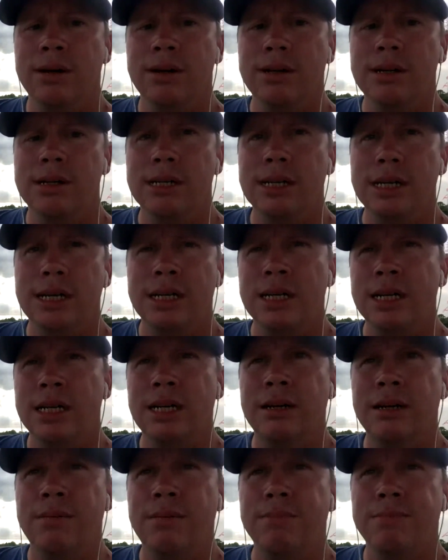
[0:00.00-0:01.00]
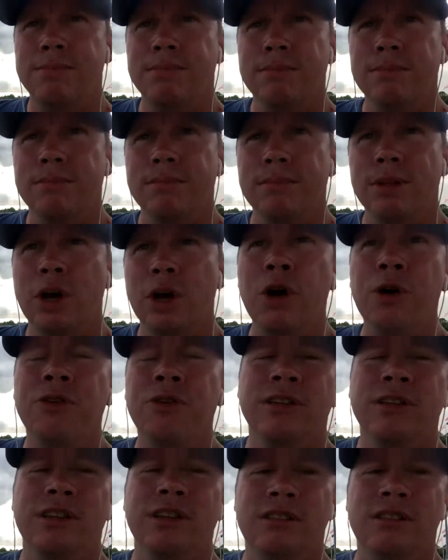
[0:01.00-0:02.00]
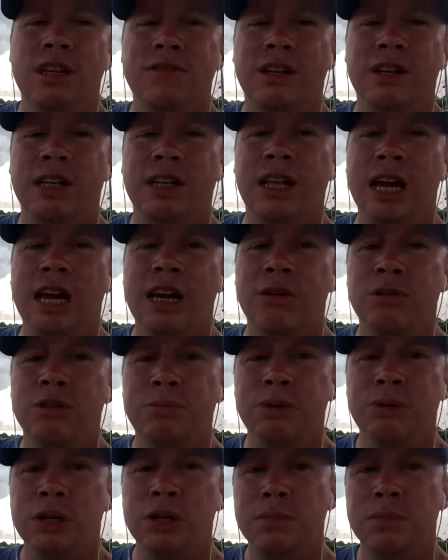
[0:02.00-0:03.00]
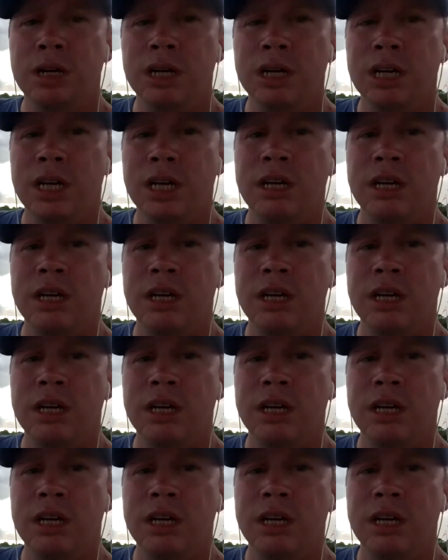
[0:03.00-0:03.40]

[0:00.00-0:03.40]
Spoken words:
it was that the city of Atlanta was putting money